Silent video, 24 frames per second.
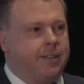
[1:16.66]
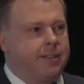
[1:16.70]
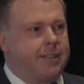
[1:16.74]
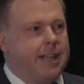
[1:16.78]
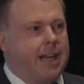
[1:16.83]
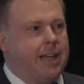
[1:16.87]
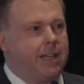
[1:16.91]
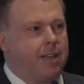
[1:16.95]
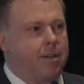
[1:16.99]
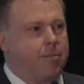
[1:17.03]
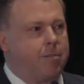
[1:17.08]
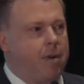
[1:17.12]

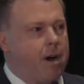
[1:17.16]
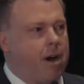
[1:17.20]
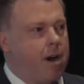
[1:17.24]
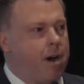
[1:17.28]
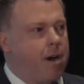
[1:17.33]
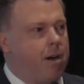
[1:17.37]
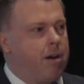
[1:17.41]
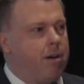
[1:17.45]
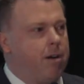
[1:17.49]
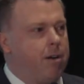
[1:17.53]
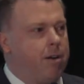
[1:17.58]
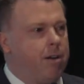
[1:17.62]
salad
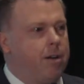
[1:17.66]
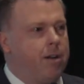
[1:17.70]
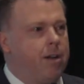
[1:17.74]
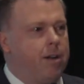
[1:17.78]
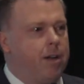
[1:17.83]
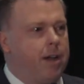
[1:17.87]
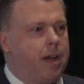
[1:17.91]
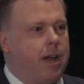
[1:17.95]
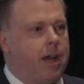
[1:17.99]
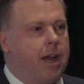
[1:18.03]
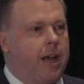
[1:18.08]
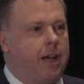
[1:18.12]
bar,
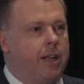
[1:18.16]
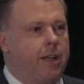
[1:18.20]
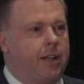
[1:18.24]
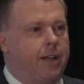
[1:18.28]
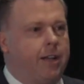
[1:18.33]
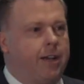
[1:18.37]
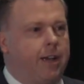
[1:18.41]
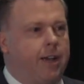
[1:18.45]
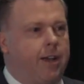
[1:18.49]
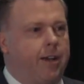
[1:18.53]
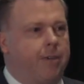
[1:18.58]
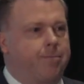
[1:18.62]

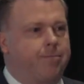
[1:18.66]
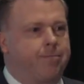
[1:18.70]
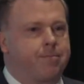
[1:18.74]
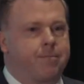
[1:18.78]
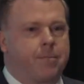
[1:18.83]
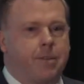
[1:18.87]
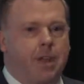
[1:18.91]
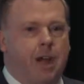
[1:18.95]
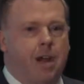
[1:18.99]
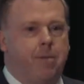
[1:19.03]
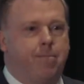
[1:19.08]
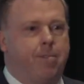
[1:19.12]
like a
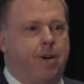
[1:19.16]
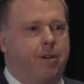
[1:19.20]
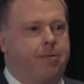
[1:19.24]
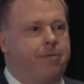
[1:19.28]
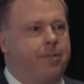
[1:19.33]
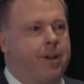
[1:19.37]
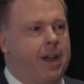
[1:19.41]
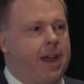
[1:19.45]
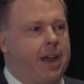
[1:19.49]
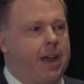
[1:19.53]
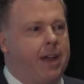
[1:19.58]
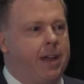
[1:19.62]

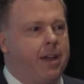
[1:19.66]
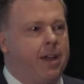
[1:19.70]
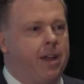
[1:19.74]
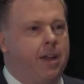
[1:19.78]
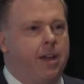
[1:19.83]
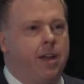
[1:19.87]
buffet,